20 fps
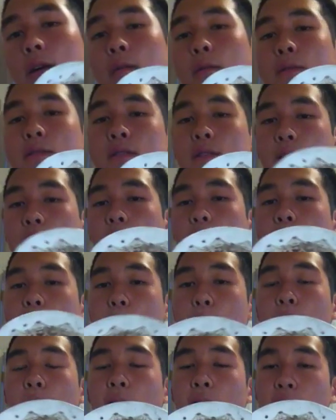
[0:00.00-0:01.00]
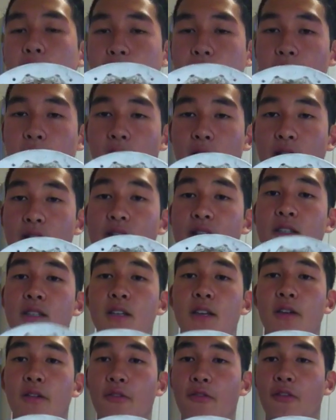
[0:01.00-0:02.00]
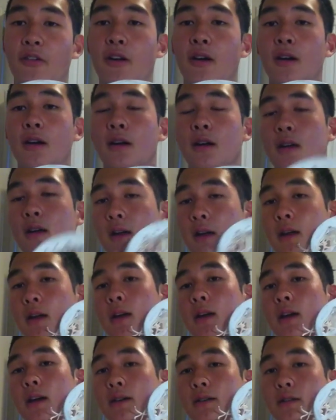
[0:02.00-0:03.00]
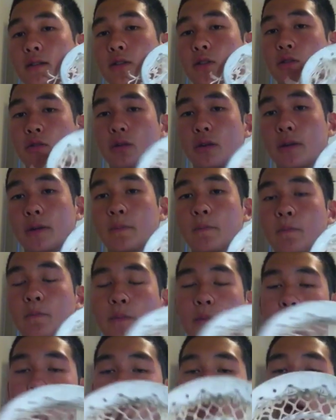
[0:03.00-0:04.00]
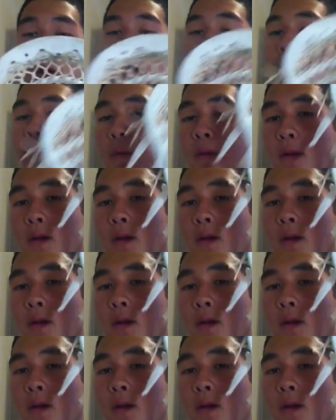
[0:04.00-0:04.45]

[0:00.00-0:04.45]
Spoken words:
that once they come in the package, they are stiff as a tree. So,